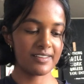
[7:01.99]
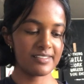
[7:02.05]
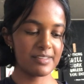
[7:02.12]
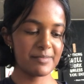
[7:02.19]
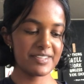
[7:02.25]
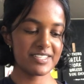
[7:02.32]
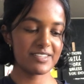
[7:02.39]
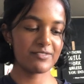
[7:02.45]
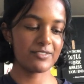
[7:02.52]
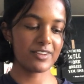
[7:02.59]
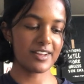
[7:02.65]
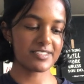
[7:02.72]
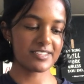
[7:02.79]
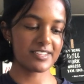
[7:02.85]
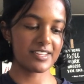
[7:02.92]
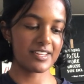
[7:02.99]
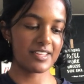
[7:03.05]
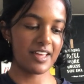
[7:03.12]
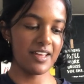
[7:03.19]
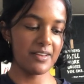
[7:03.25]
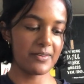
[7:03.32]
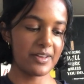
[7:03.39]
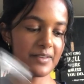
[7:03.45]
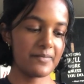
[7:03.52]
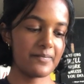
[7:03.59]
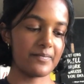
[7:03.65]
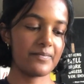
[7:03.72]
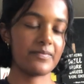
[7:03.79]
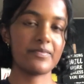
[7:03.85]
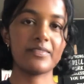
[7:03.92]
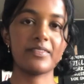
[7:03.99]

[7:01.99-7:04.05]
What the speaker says: let me see if you guys can hear that. Wait.